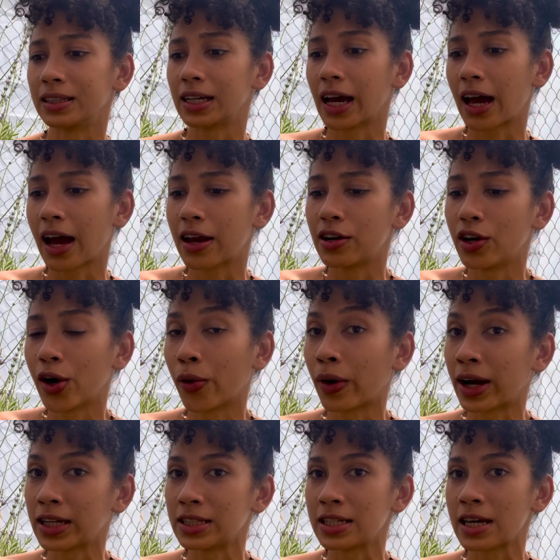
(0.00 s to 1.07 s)
I had no
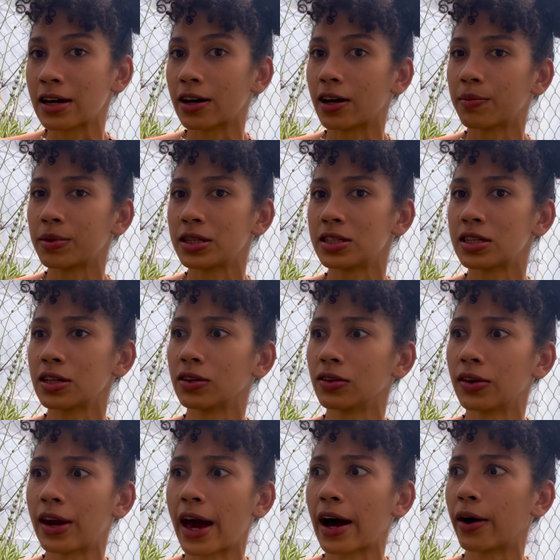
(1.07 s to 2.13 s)
idea up until
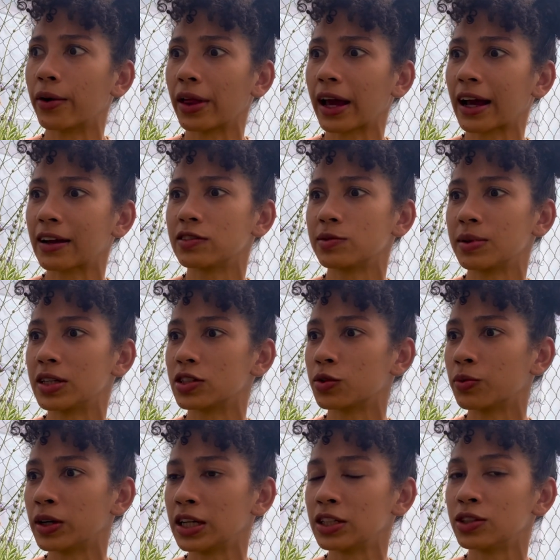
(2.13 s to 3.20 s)
now. Like, I've spent
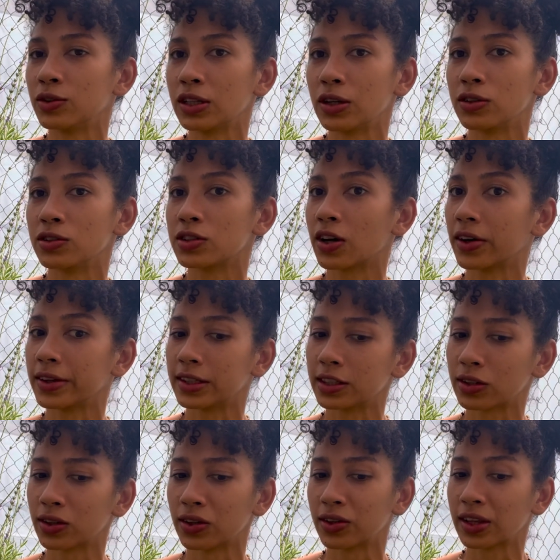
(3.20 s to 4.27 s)
22 years on this
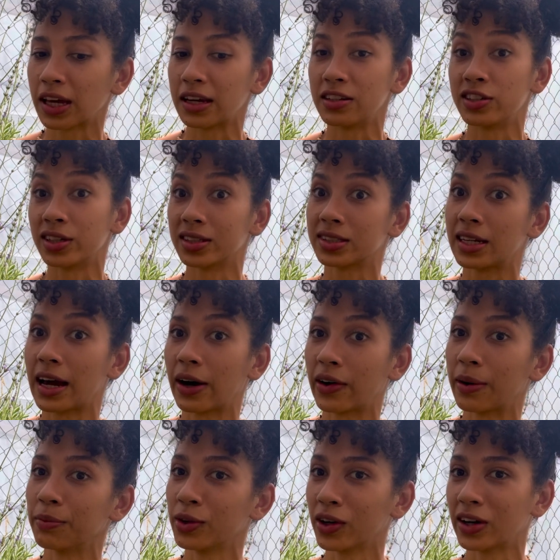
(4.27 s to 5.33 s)
earth, and just now
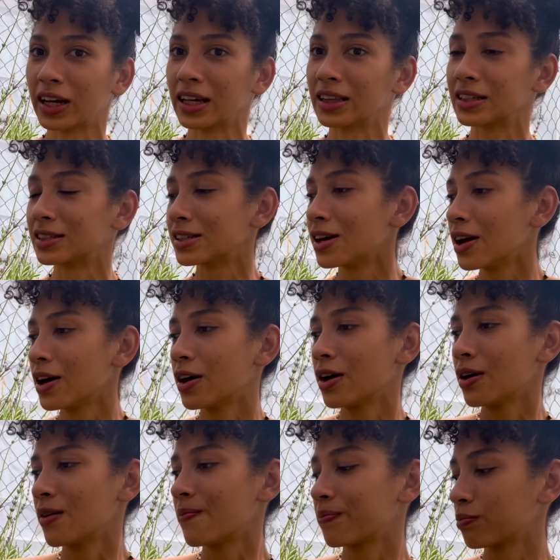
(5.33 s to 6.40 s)
I'm learning this
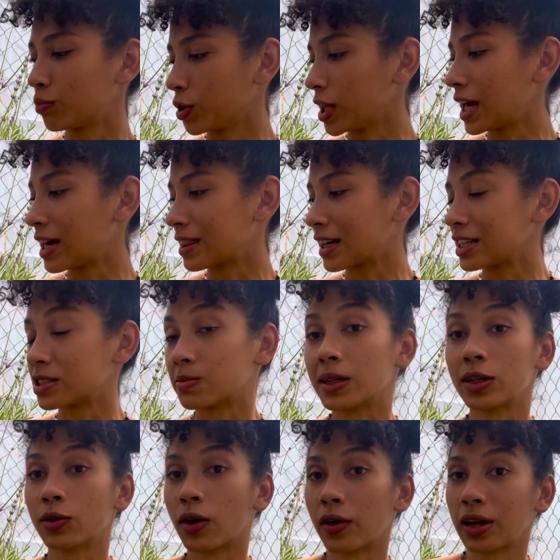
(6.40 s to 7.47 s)
plant that's been
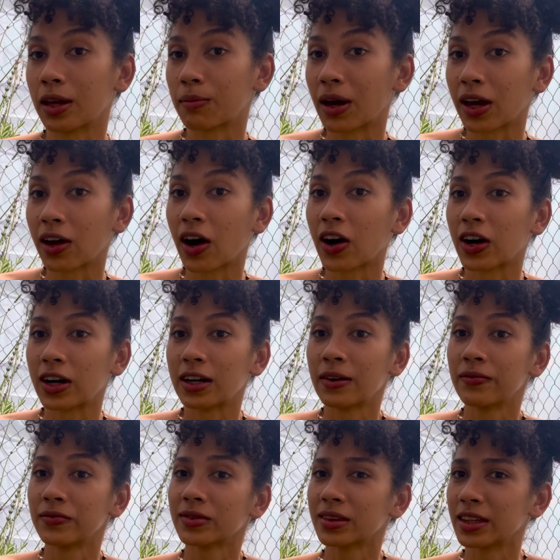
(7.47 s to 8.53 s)
growing in my yard
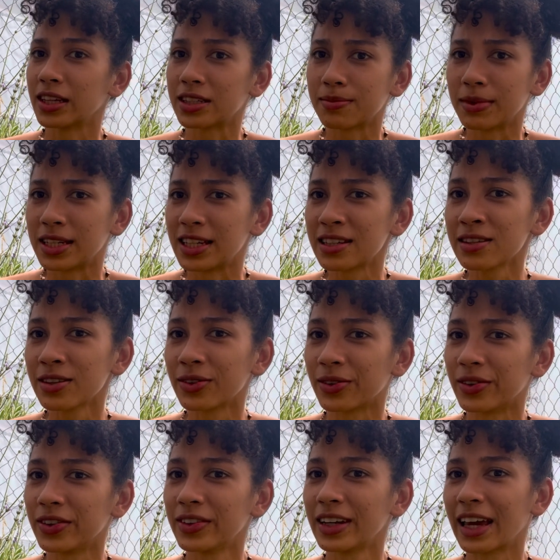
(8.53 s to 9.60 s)
is
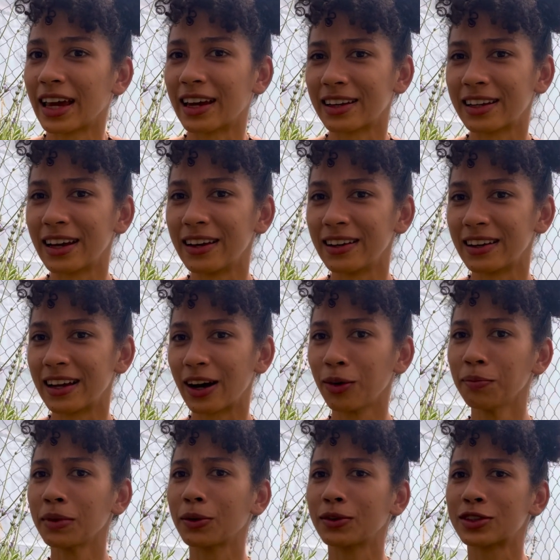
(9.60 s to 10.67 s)
medicinal and can help
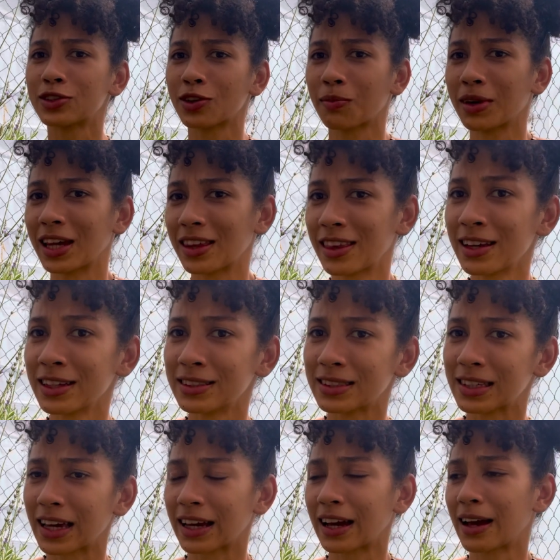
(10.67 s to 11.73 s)
me with so many things.
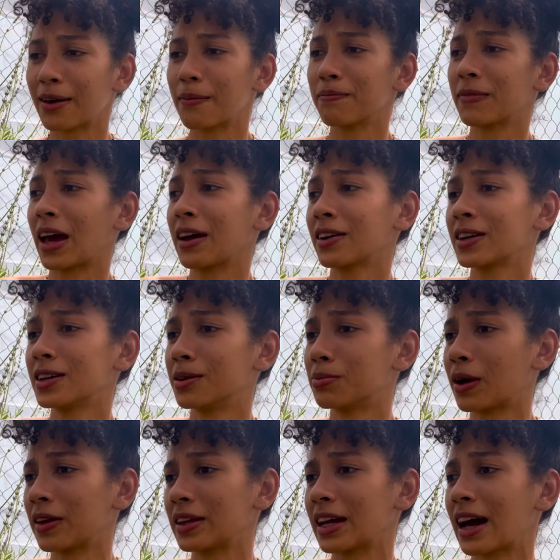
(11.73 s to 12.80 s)
Like, I could have
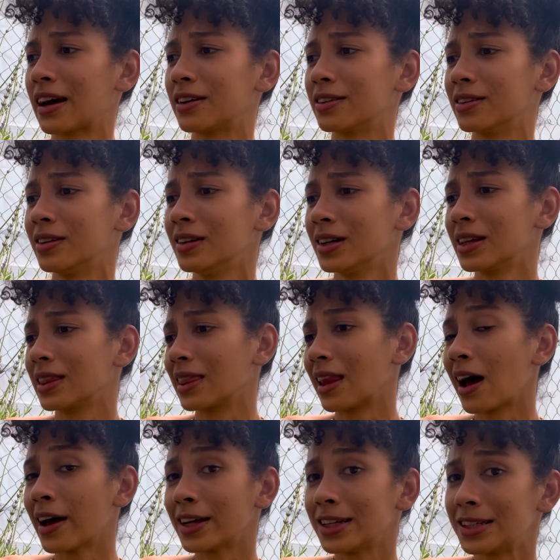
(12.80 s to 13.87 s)
probably had a
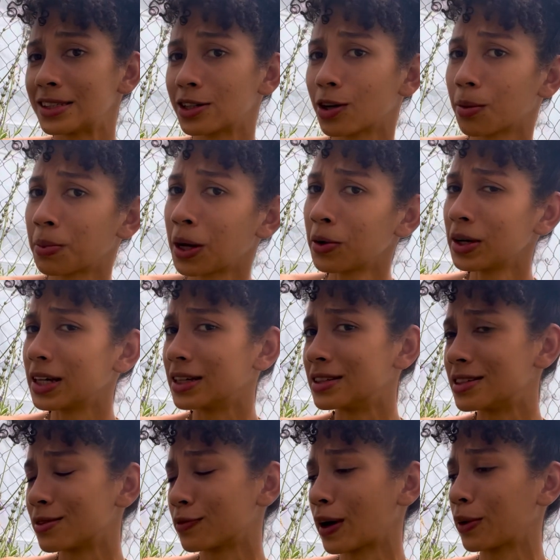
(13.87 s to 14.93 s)
lot easier periods
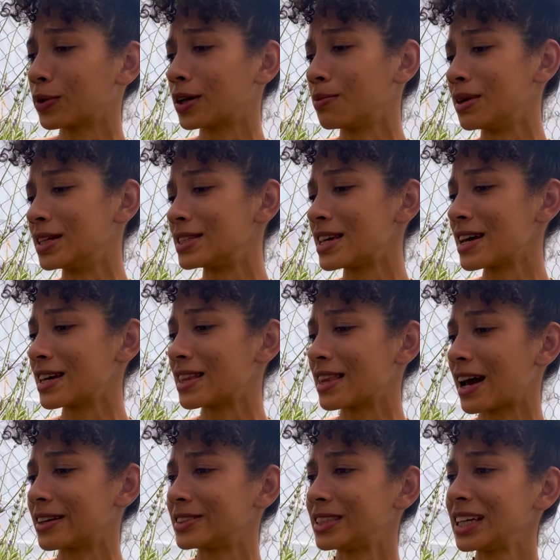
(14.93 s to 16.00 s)
if I would have been taking
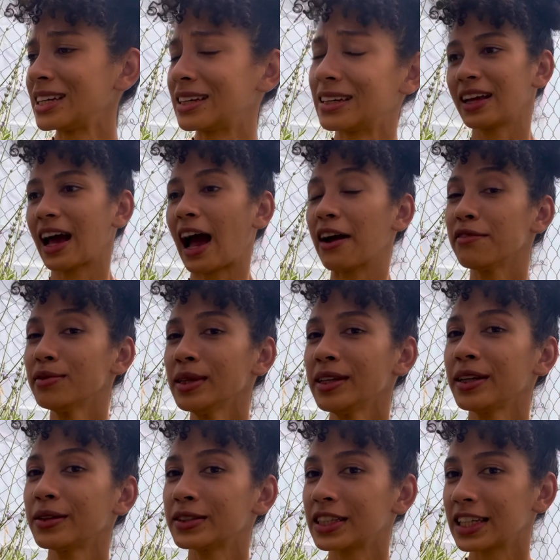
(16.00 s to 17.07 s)
that tea. I've been
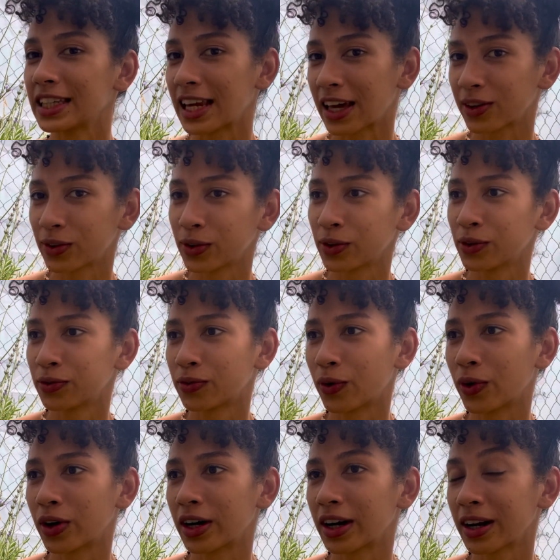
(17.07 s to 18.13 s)
using nettle
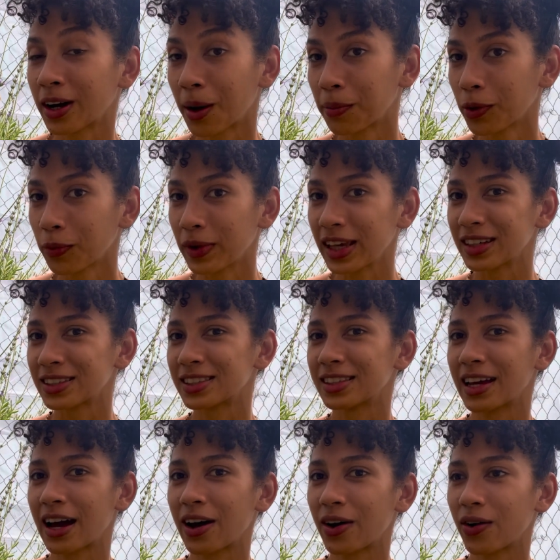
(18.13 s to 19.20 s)
for a couple weeks
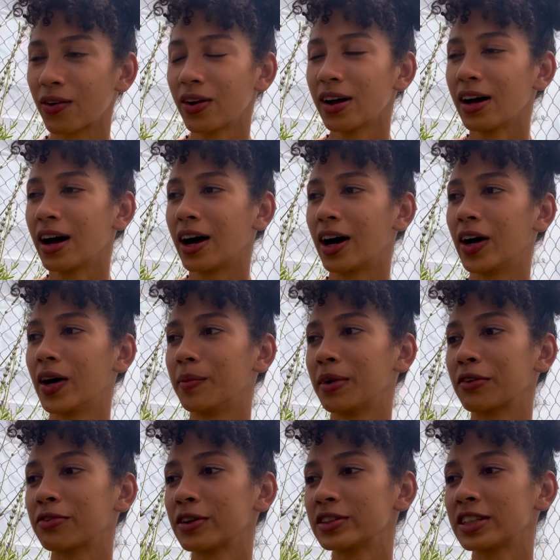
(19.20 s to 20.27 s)
now.
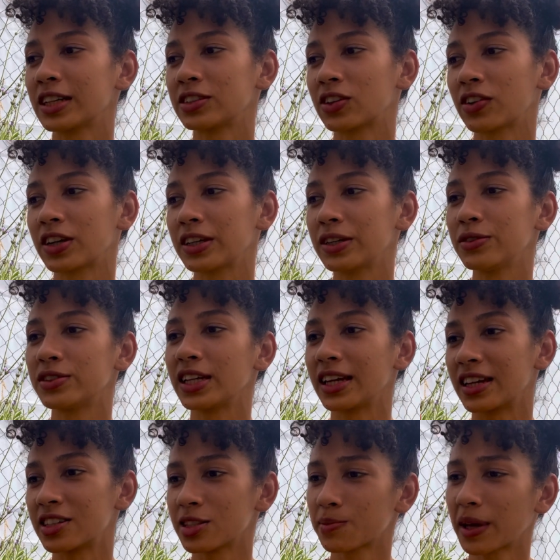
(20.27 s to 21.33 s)
At first I started using
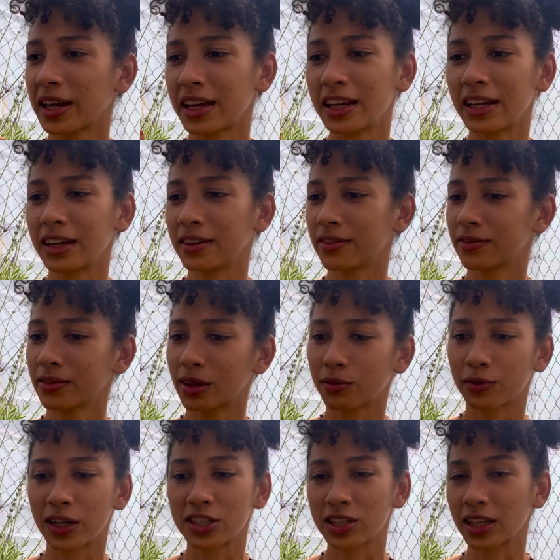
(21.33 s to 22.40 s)
it just by eating the
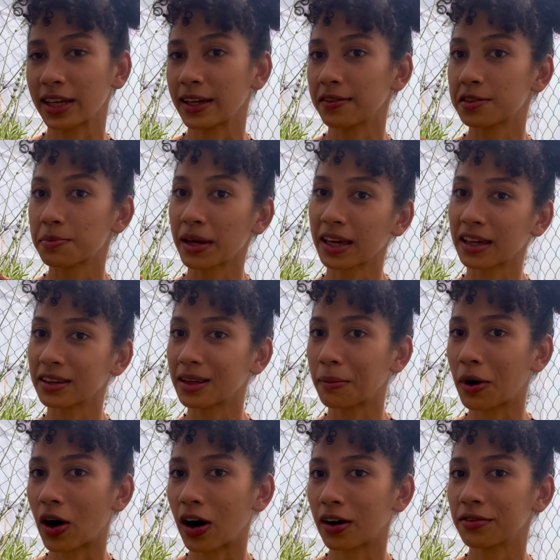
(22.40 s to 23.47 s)
fresh leaves, picking them
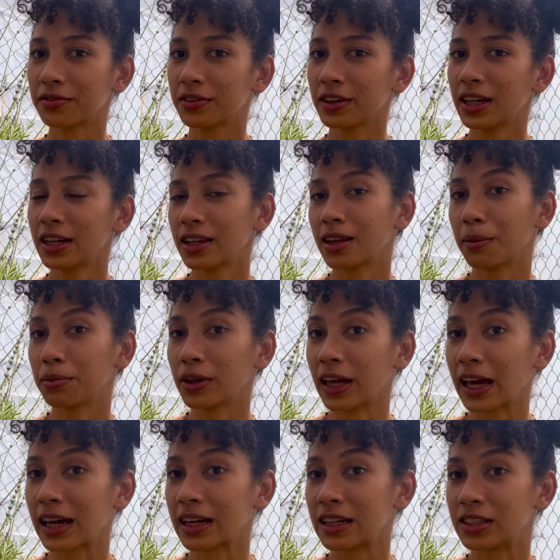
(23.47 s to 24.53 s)
off the
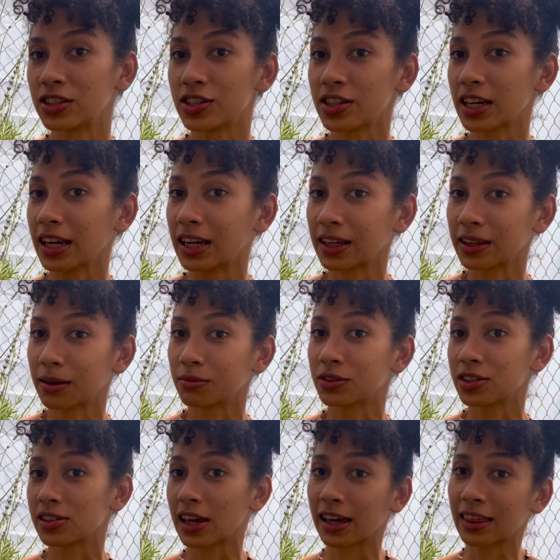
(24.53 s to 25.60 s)
plant and just eating them
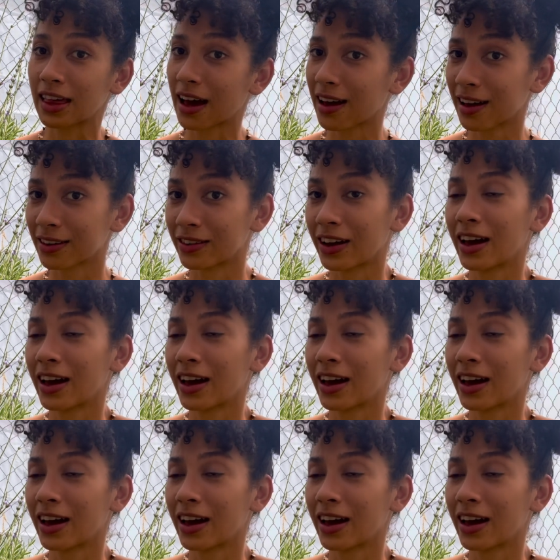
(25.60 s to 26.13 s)
just like that.